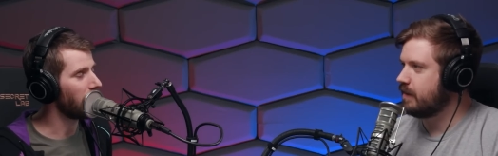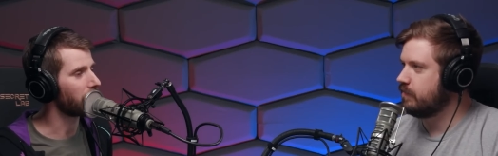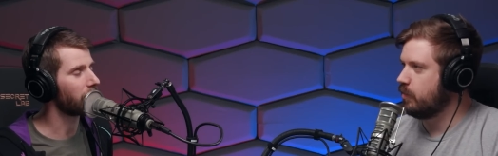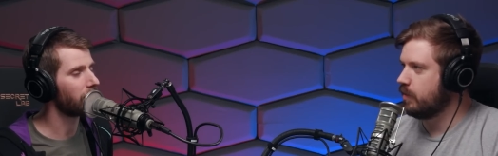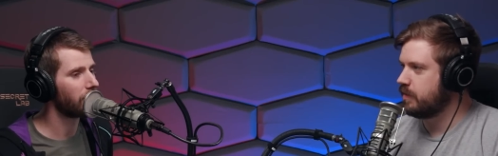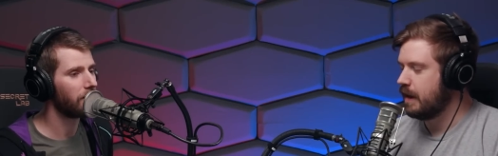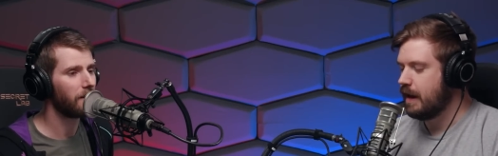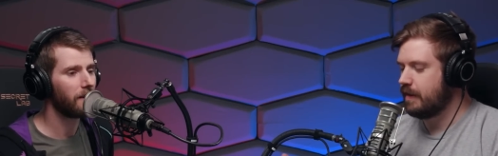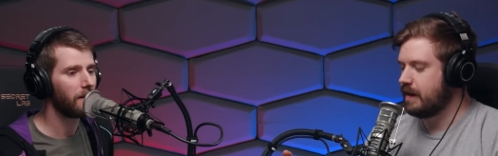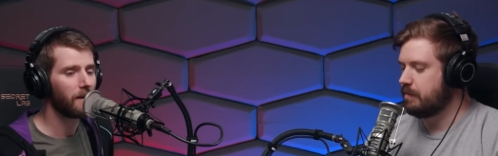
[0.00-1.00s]
Speaker 1: yes. and
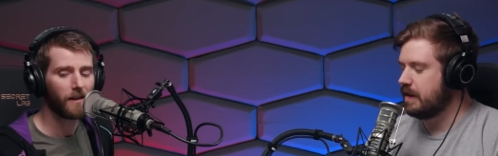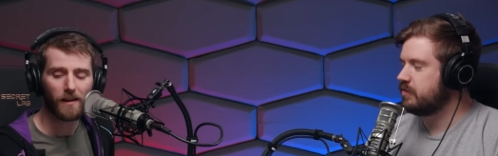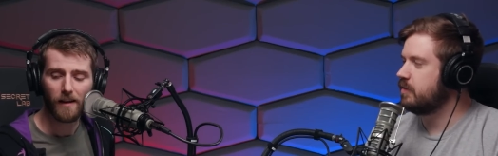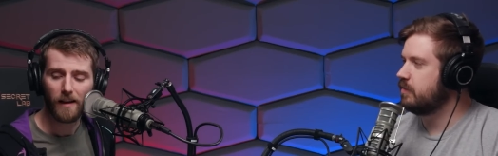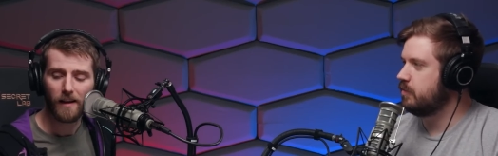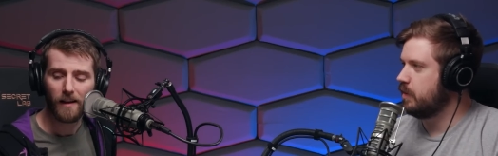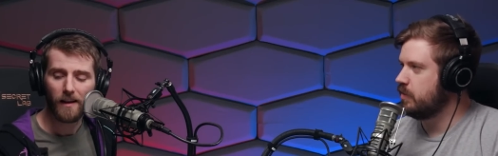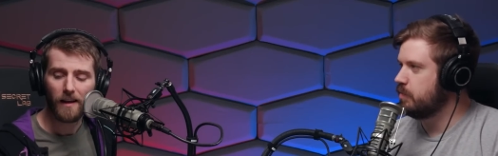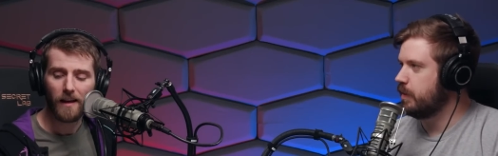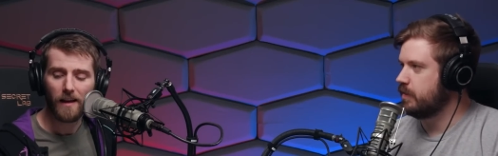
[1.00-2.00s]
forth, and then I'm introduced to a
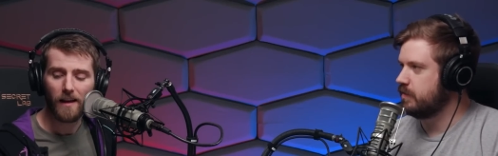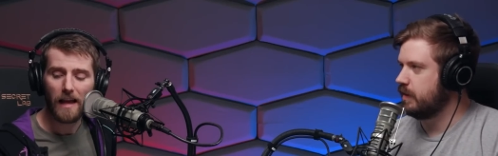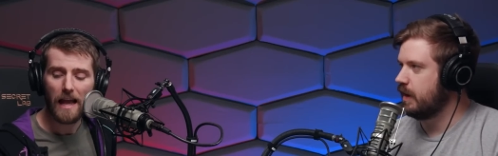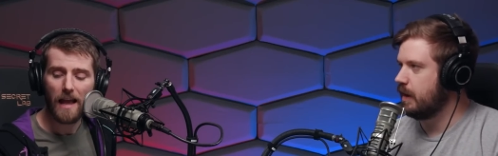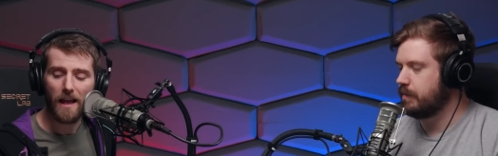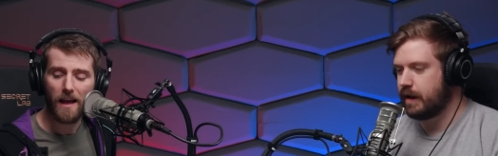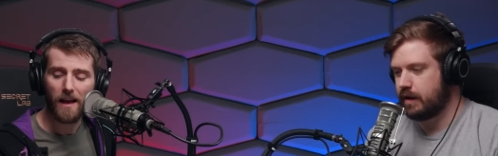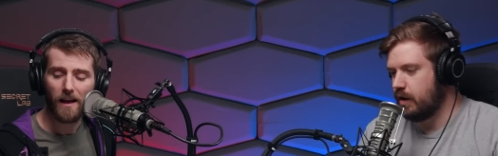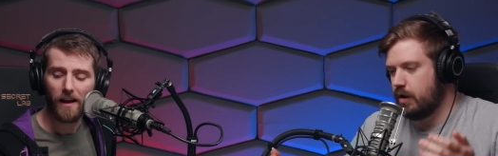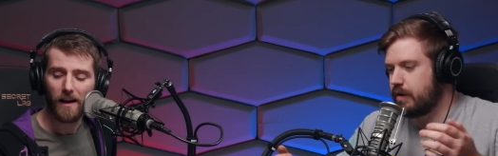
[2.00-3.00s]
new person, and I'm
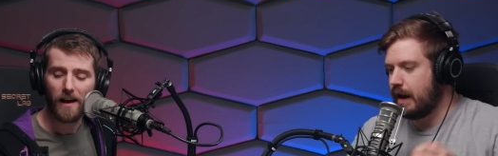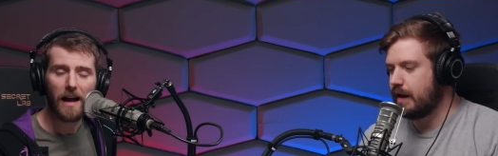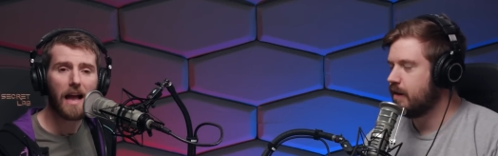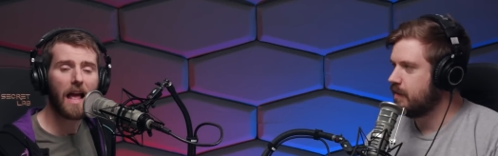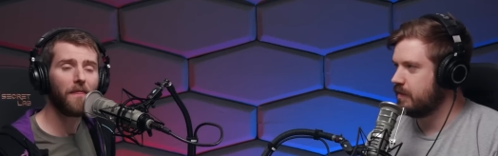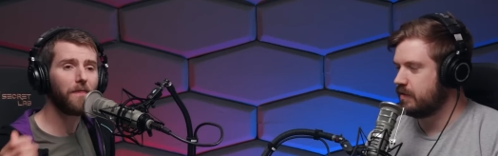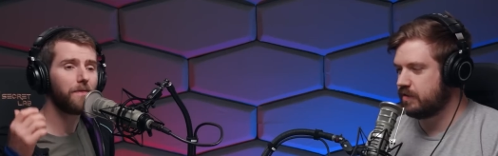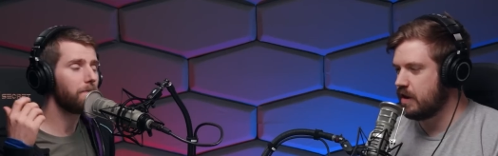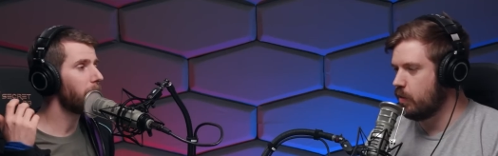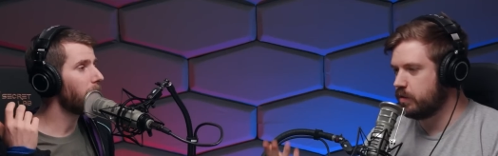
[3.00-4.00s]
like, okay, and this
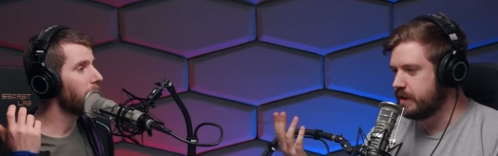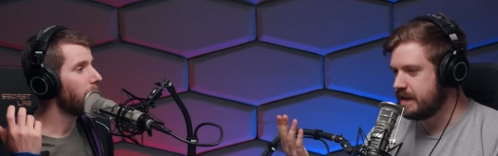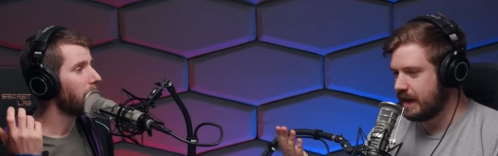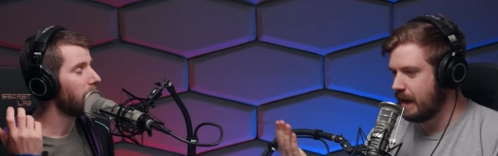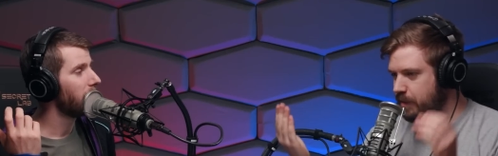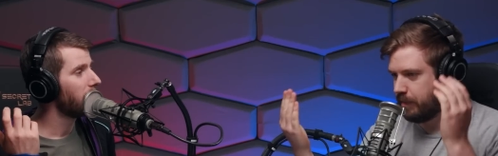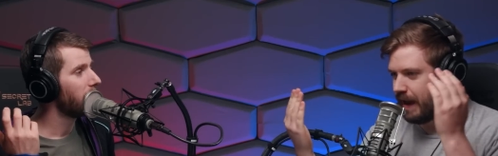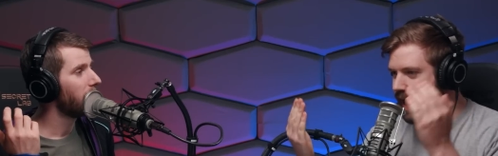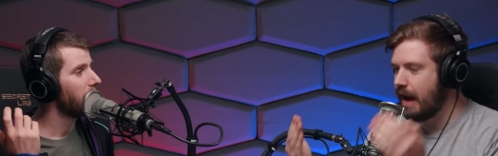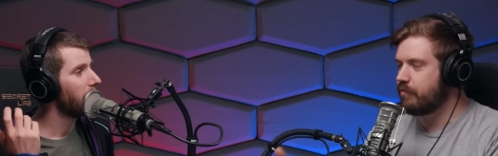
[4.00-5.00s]
is the only time I'm
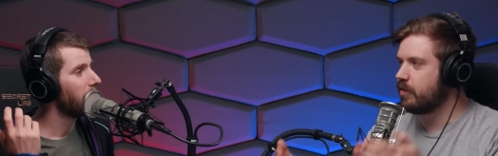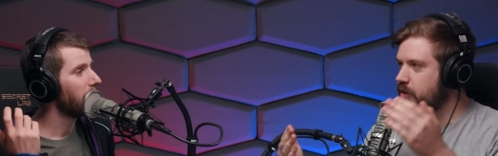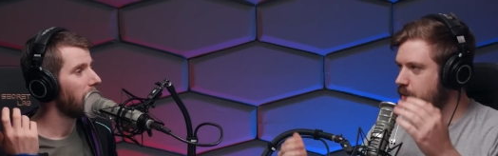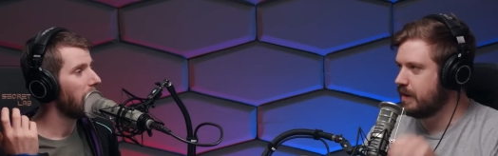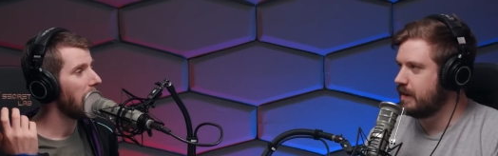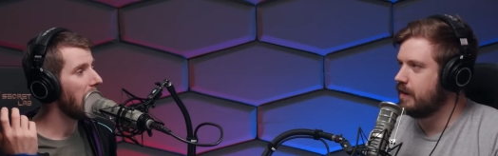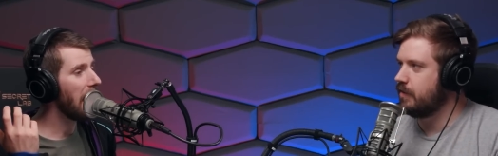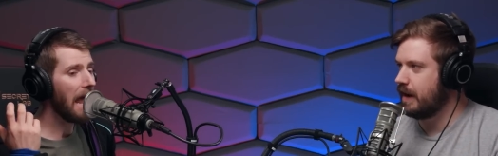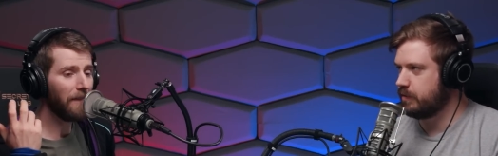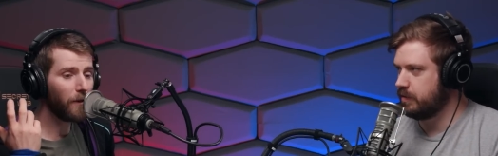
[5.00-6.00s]
ever going to
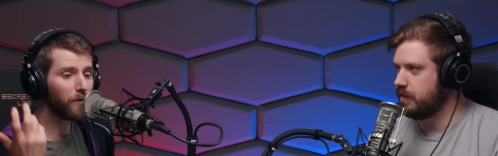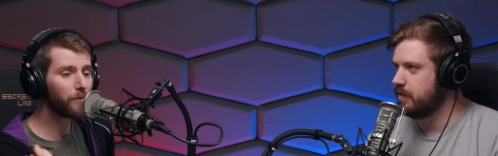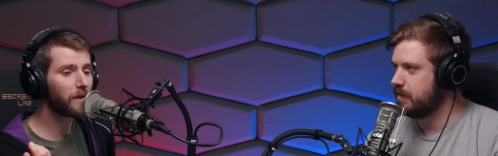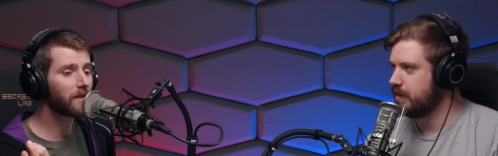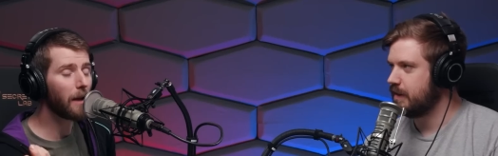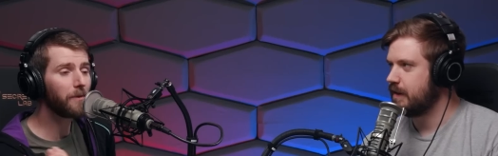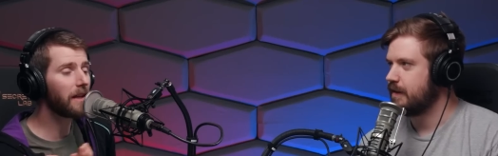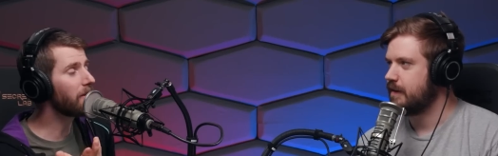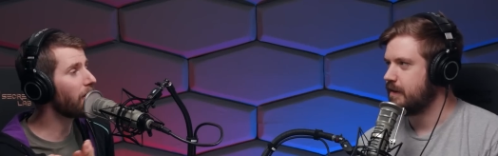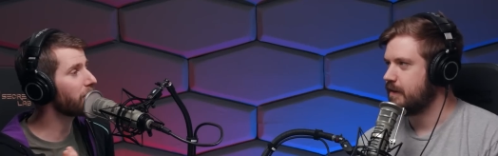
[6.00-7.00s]
interact.
Speaker 2: And those you. ones, I would
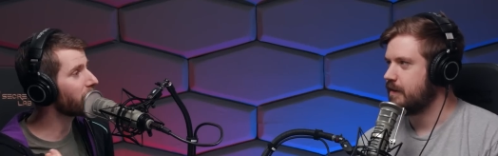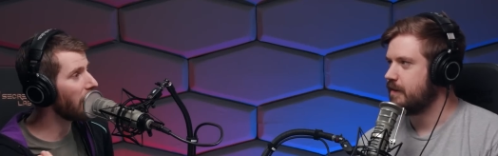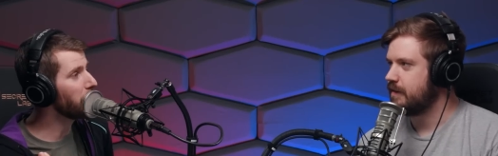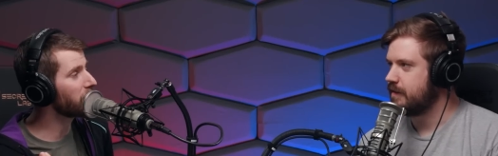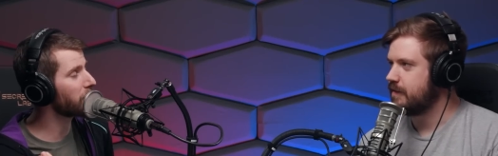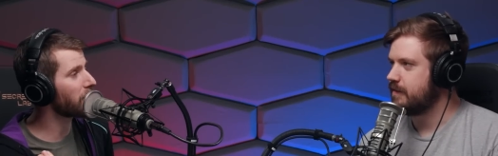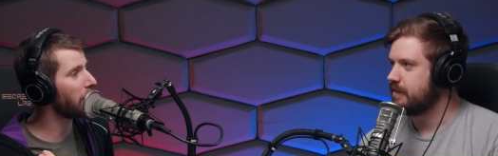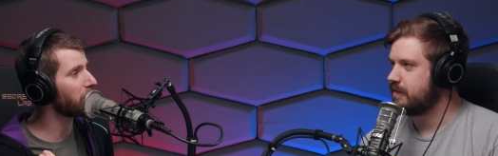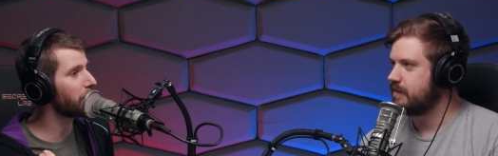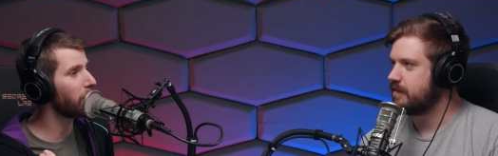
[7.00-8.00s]
get a hard time
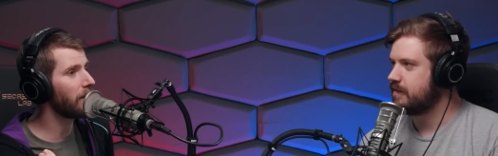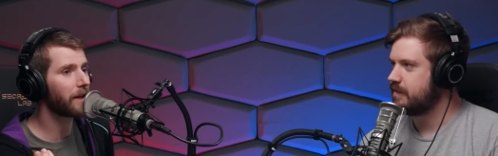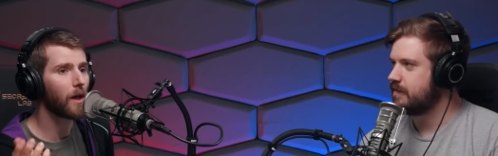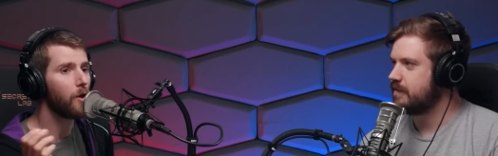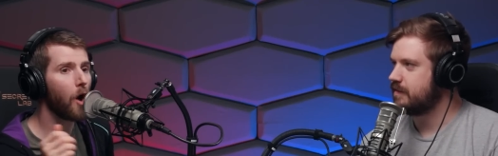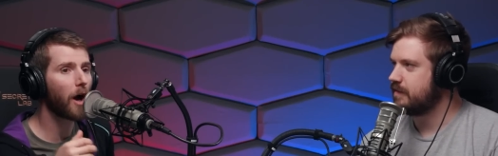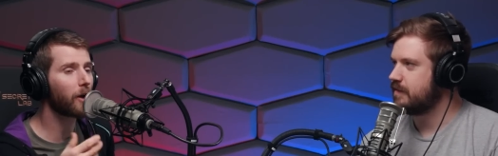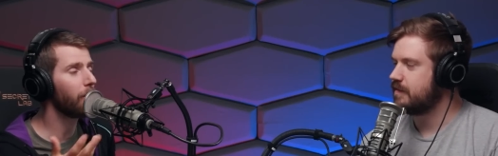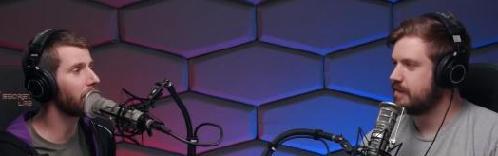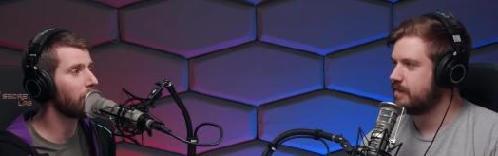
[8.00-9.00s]
sometimes about like
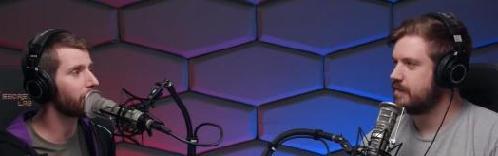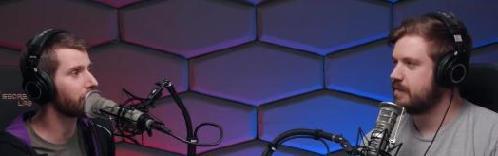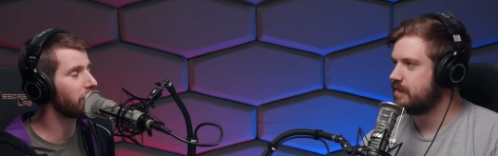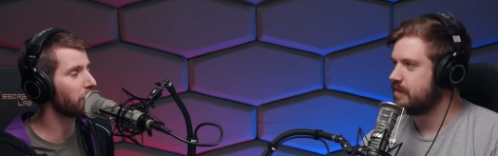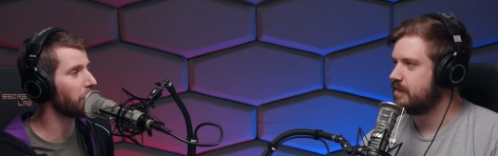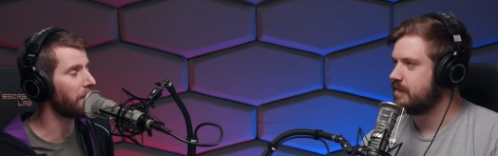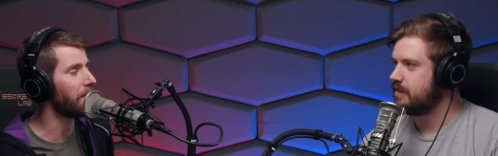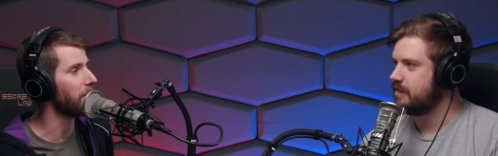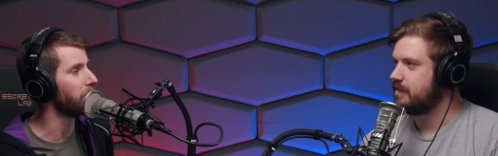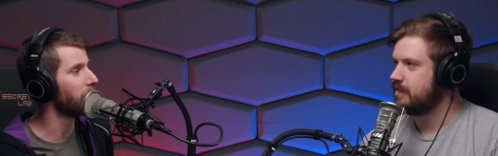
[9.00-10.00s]
not going out for dinner
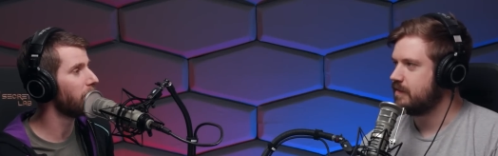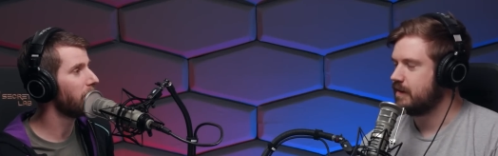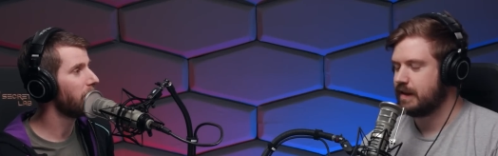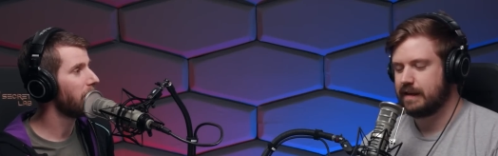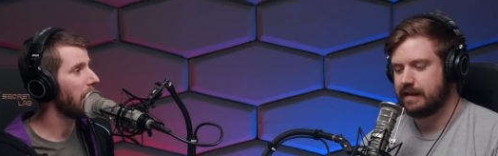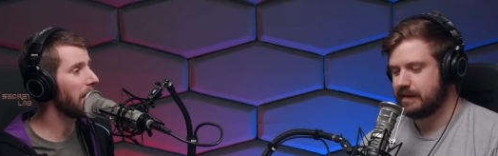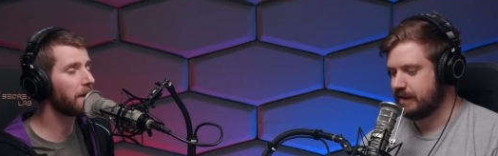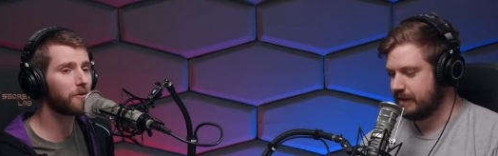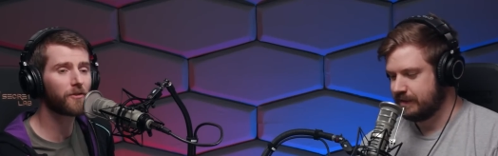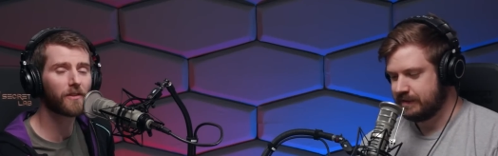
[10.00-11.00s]
with them.
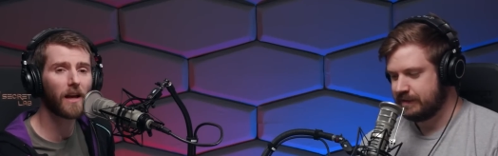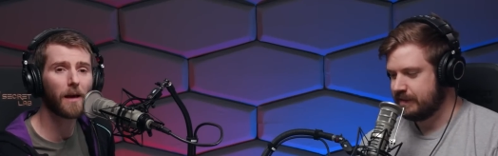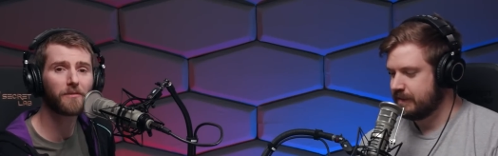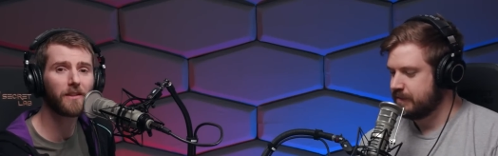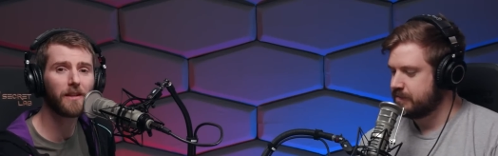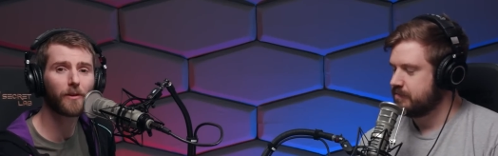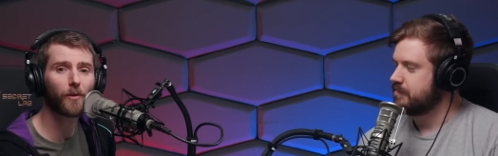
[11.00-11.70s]
And I'm just I'm sitting here